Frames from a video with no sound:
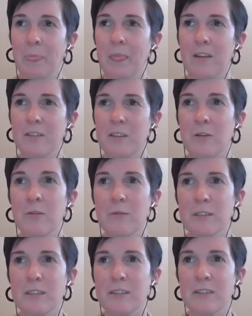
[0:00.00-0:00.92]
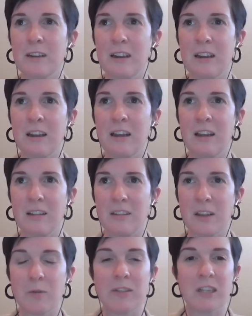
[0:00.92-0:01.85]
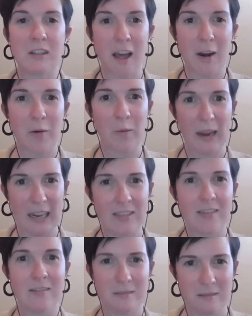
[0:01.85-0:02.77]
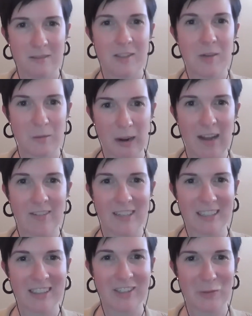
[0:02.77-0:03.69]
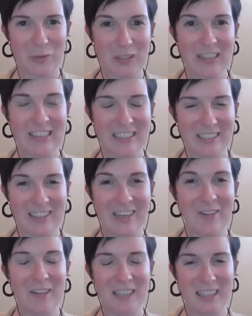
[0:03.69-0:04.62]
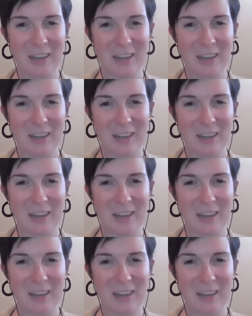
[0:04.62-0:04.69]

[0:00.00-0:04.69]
So there was a lot of weight surrounding this release, knowing that